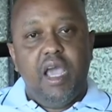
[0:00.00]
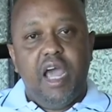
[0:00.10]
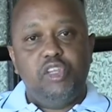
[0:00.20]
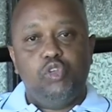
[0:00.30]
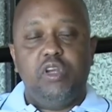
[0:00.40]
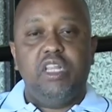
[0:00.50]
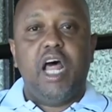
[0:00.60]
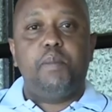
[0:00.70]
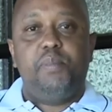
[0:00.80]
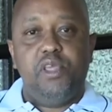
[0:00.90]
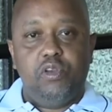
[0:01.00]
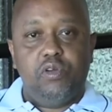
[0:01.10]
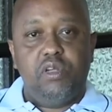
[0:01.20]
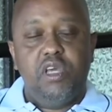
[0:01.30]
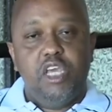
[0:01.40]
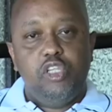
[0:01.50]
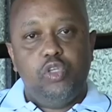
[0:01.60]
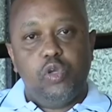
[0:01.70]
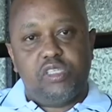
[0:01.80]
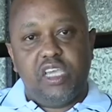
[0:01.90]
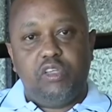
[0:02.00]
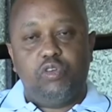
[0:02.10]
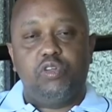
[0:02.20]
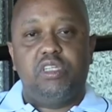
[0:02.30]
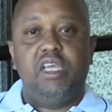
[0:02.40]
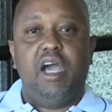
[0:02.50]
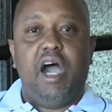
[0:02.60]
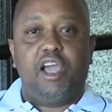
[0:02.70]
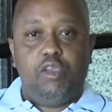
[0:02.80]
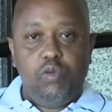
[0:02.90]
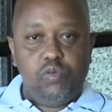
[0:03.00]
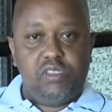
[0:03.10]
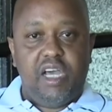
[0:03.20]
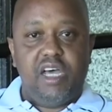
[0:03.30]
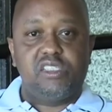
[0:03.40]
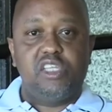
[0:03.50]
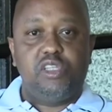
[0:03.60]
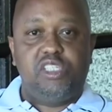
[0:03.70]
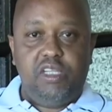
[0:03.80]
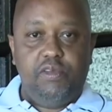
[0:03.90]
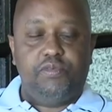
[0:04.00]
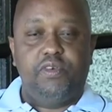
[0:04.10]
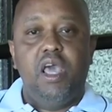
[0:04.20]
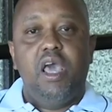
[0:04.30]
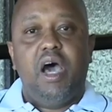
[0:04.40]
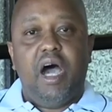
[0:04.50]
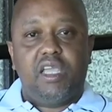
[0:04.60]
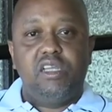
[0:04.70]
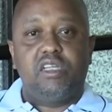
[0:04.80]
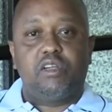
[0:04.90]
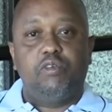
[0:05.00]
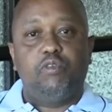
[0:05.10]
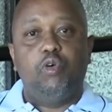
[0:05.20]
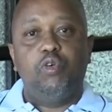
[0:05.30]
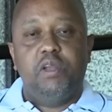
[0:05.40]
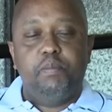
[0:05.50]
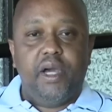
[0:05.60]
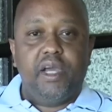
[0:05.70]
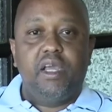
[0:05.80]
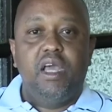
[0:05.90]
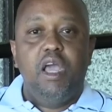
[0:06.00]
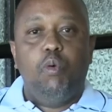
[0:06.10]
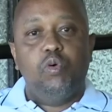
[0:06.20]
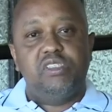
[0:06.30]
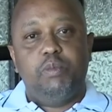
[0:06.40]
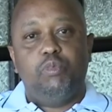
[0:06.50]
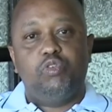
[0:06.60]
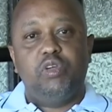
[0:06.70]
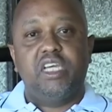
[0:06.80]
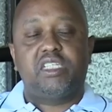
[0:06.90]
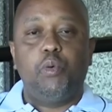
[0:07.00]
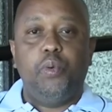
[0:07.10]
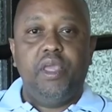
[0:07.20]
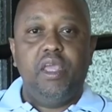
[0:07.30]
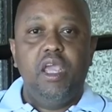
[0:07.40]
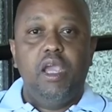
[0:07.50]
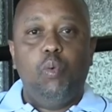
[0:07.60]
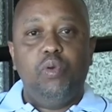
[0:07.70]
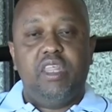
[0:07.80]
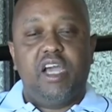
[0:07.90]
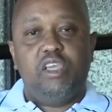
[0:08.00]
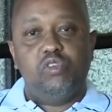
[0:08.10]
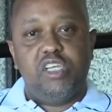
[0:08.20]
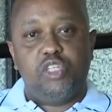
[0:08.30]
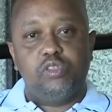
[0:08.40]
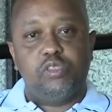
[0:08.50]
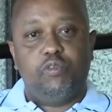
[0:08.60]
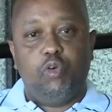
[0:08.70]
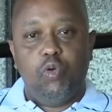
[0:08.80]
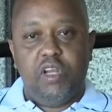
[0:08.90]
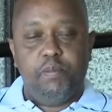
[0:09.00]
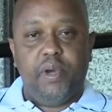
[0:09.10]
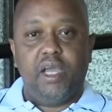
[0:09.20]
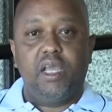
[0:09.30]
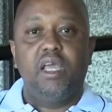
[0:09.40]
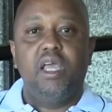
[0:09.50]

And during that period, George Saitoti, accused as the chief architect of Goldenberg, was able to get away with the accusations of Goldenberg.